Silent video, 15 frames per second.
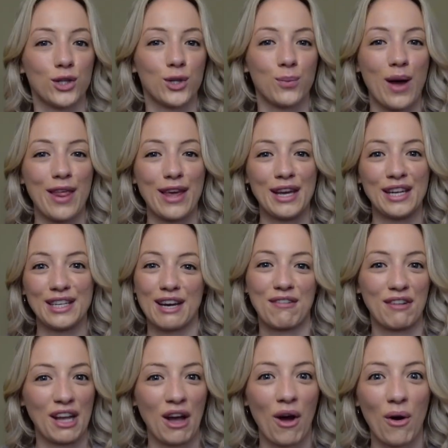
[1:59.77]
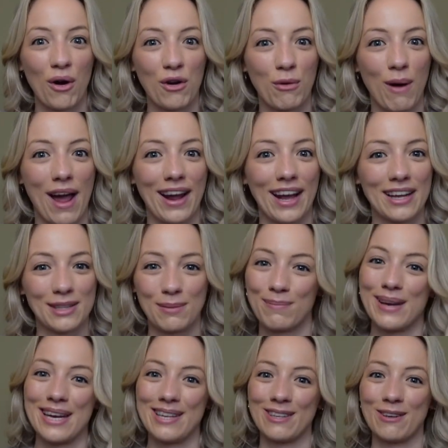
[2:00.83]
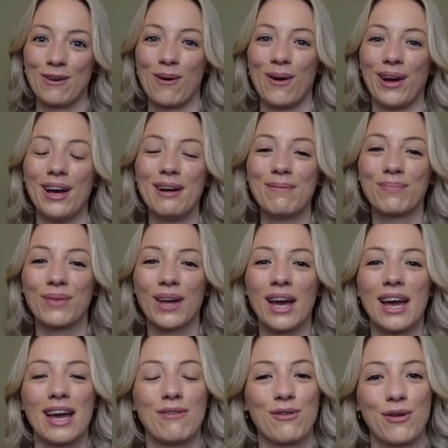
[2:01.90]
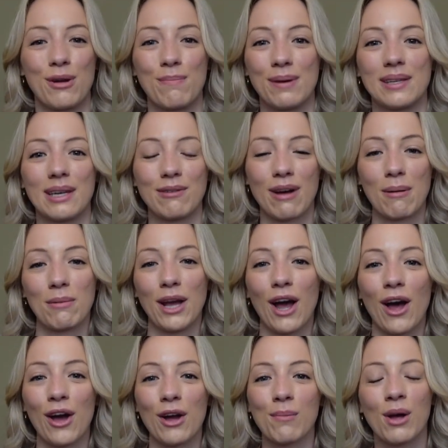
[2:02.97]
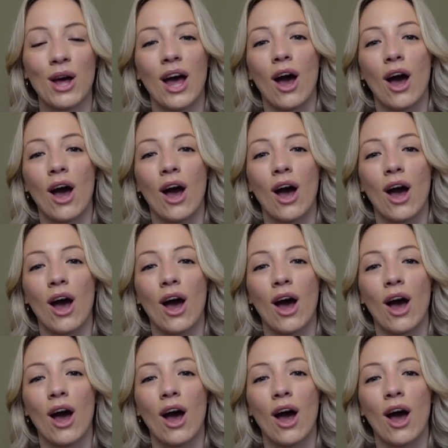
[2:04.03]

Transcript: somewhere that you can definitely hide away and get some peace and quiet if you're in a busy family home.